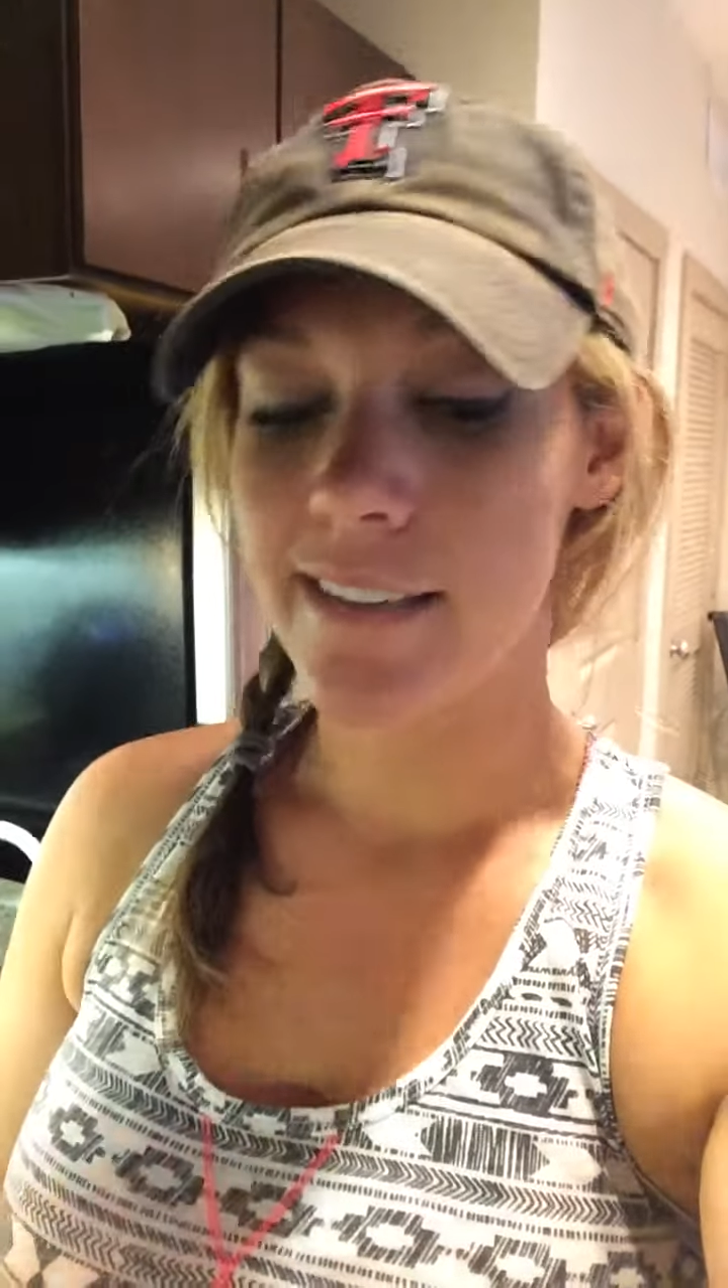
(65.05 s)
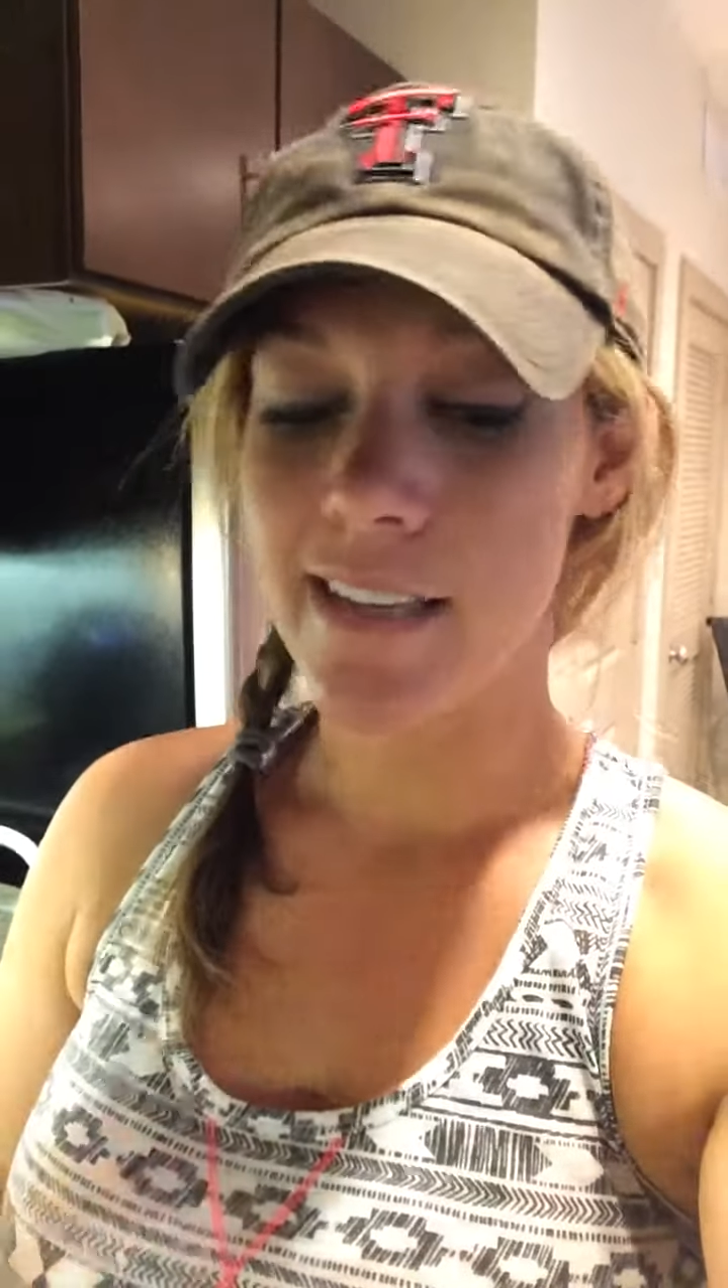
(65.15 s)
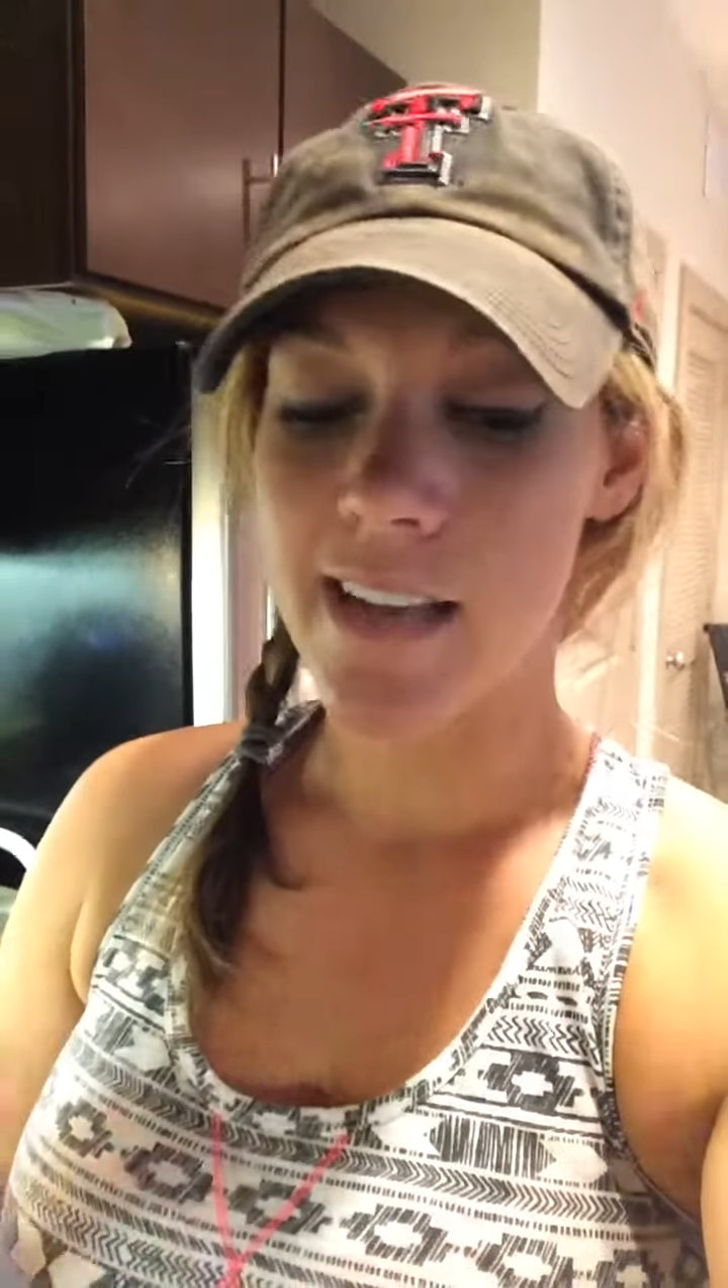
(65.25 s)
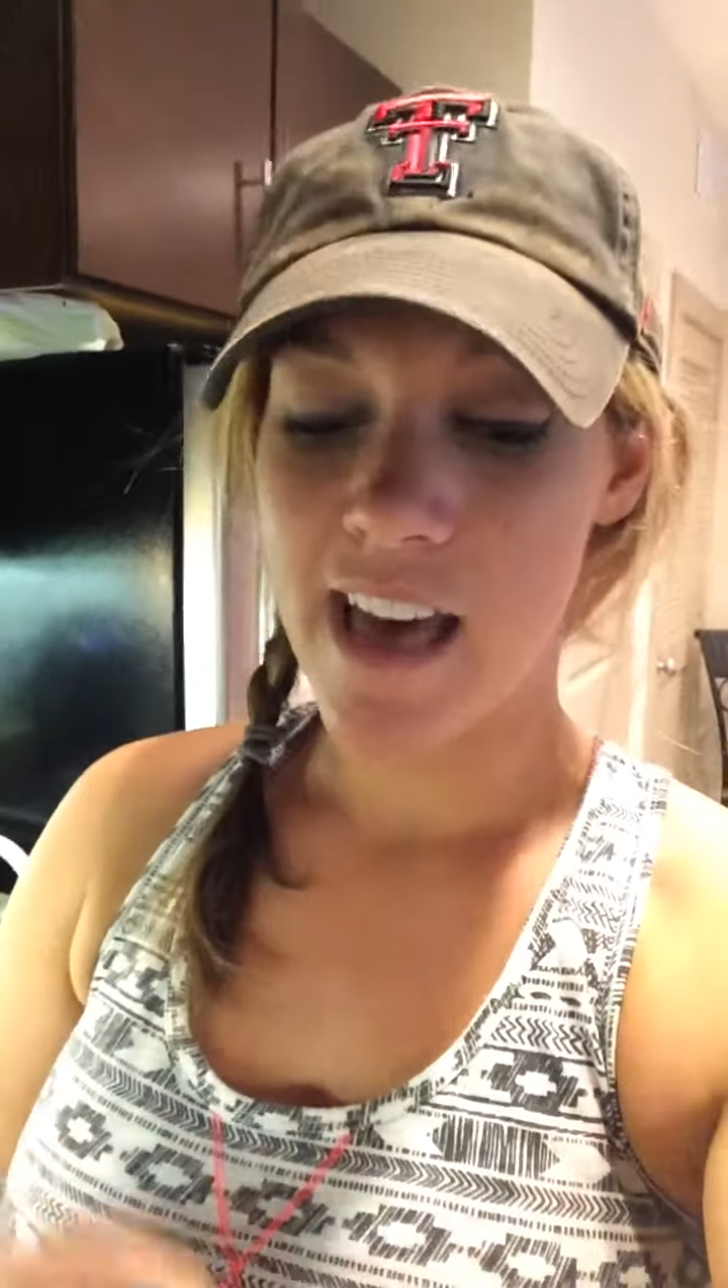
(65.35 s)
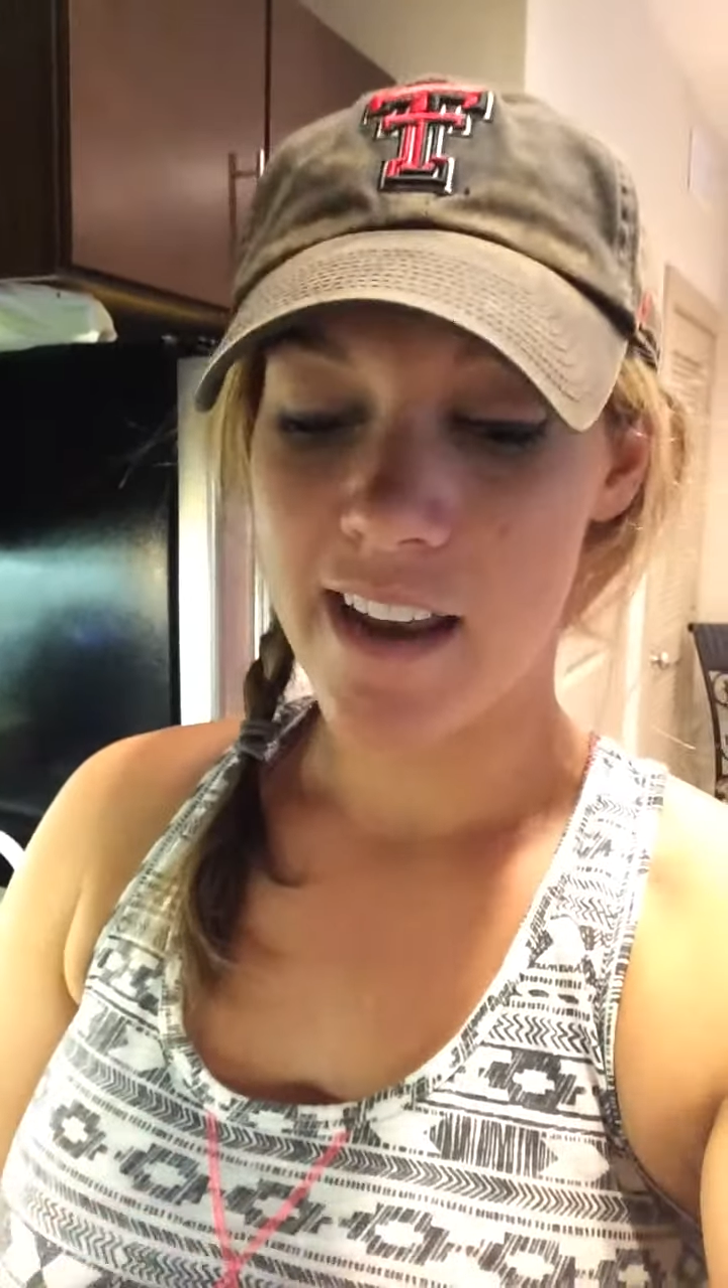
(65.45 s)
and
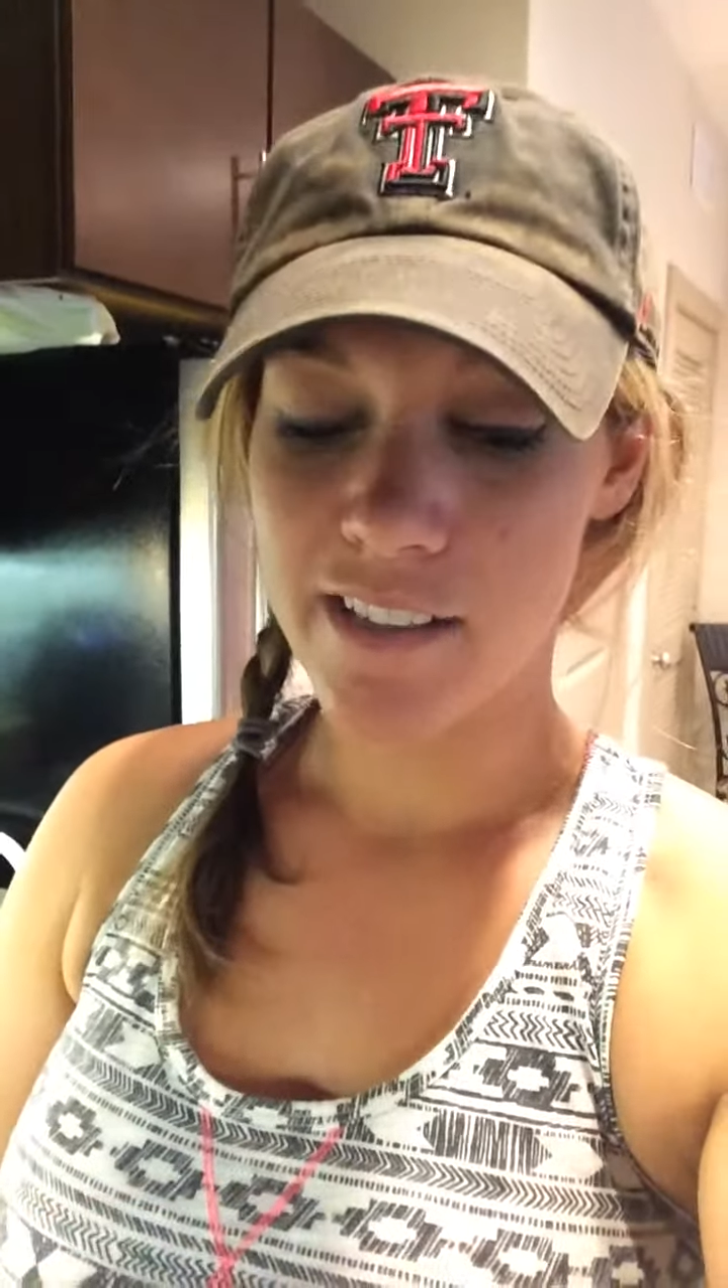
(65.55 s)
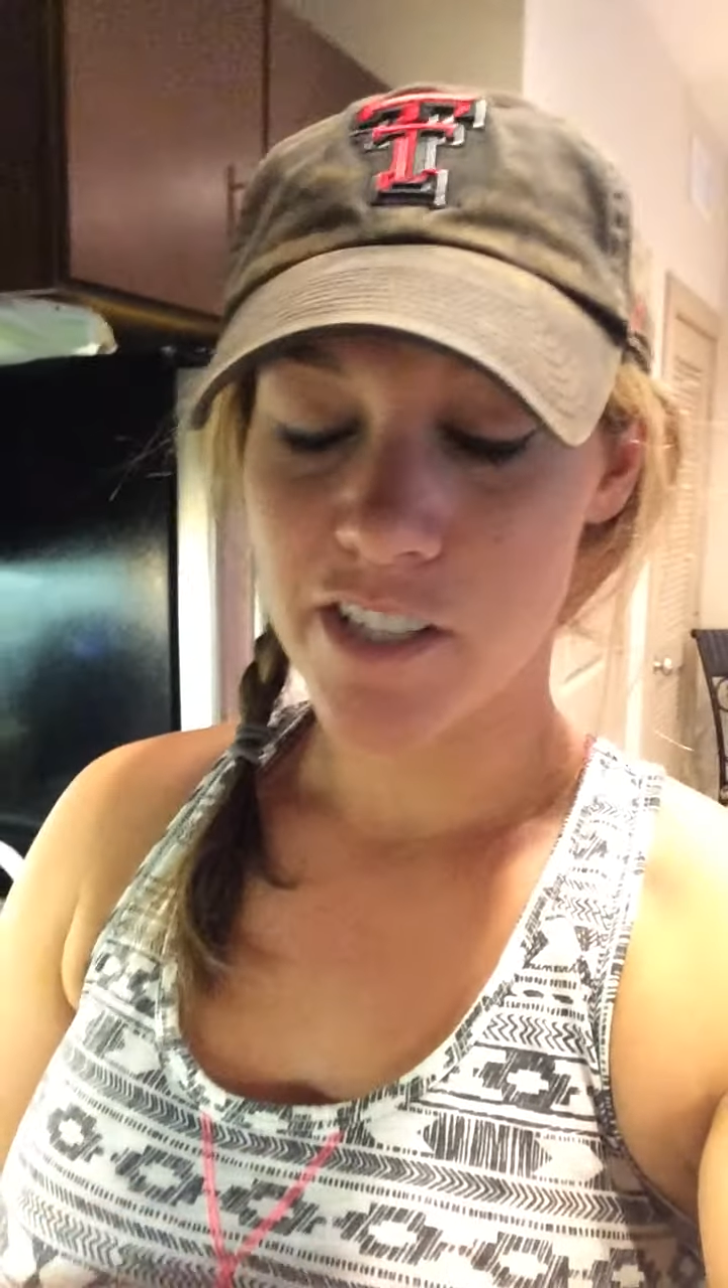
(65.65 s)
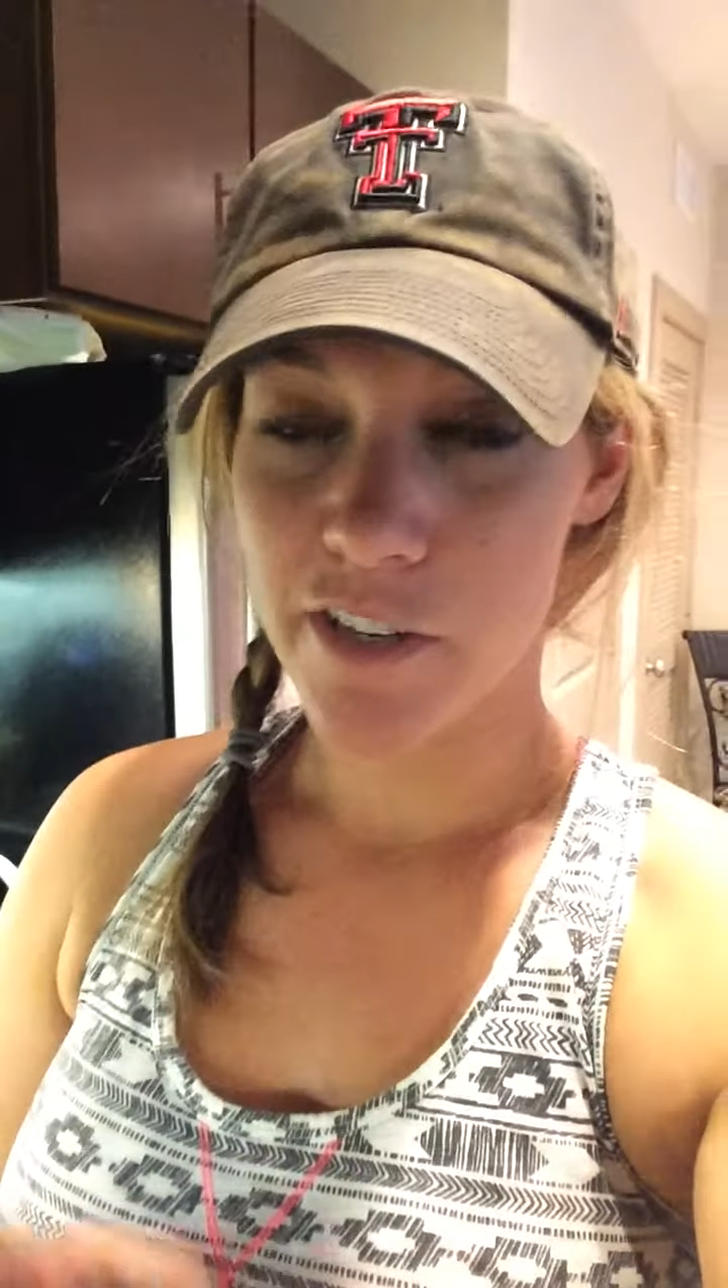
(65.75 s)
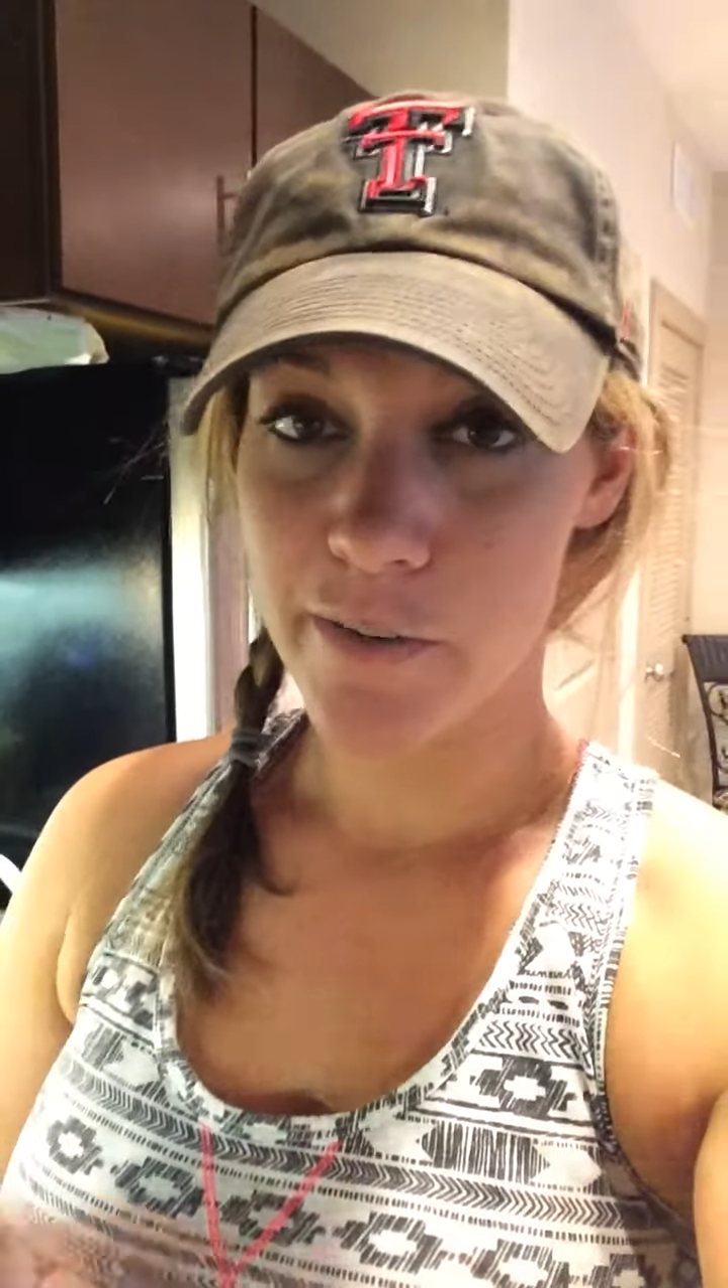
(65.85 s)
then add it to